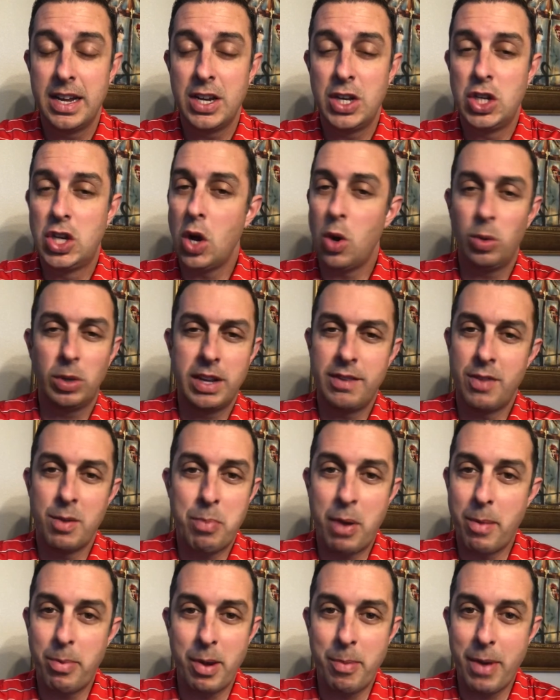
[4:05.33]
Don't leave the
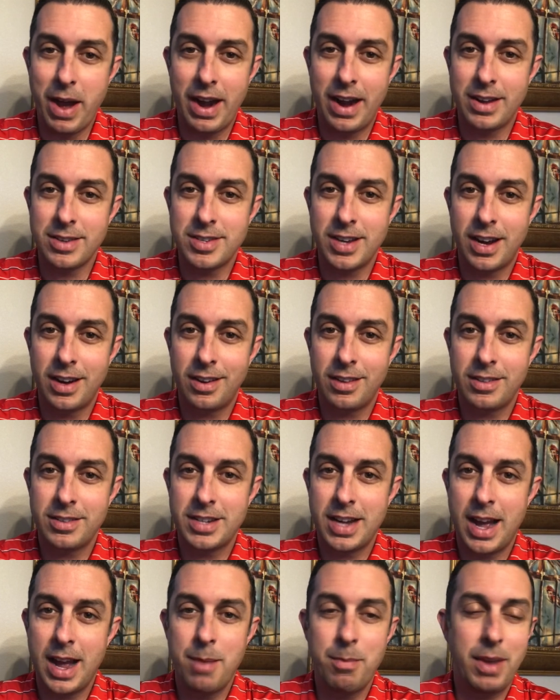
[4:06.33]
puppy pad outside all the
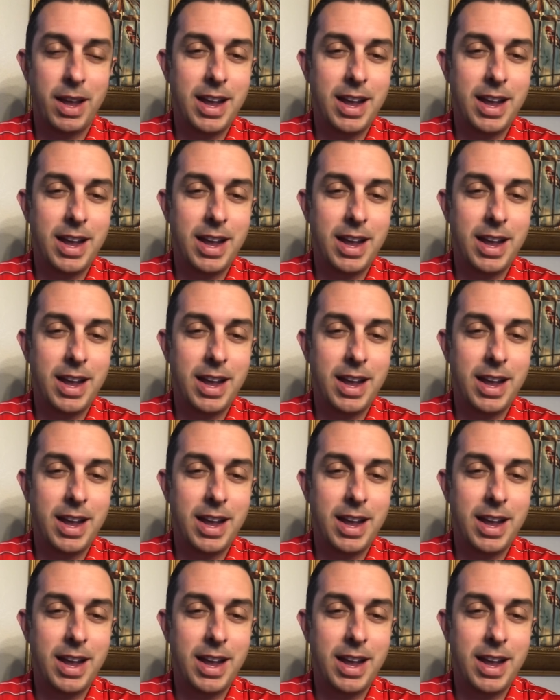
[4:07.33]
time.